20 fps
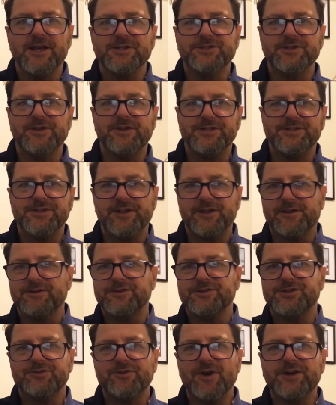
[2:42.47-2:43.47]
So there's the
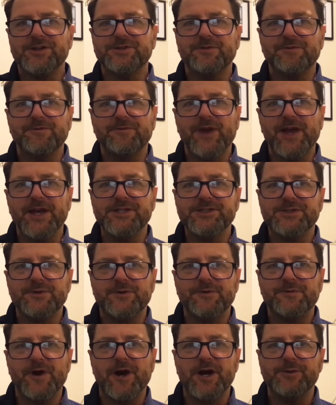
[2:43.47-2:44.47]
construction phase of an
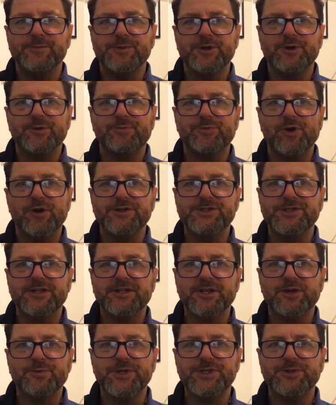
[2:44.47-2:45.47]
environmental project
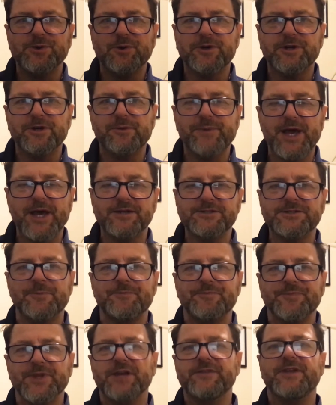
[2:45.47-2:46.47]
that we talk about,
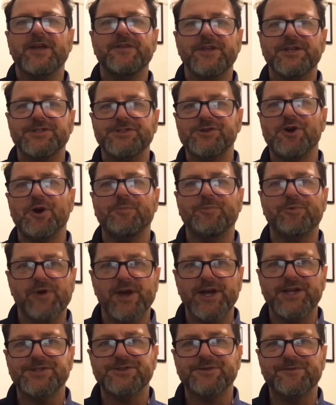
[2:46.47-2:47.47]
and then there's the
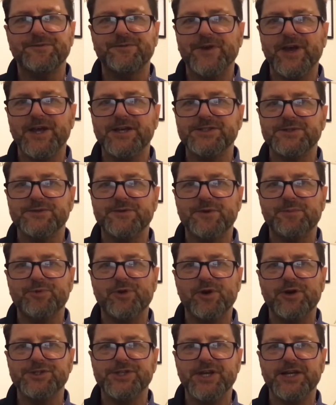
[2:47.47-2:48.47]
operation phase of a
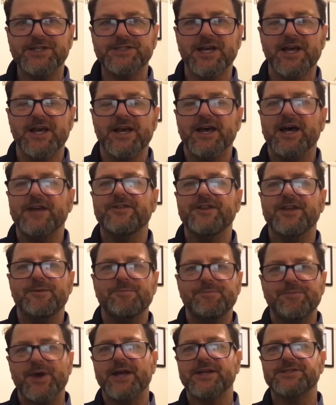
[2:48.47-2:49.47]
project and the
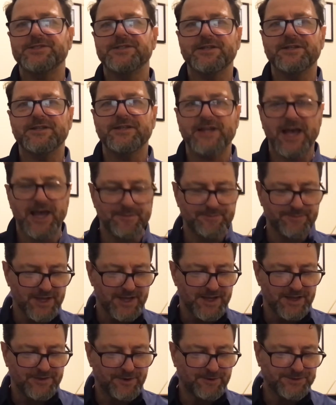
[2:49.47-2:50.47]
impacts that
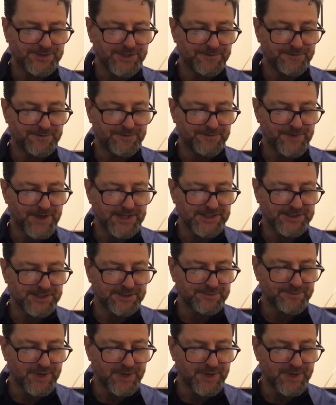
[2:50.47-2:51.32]
those different phases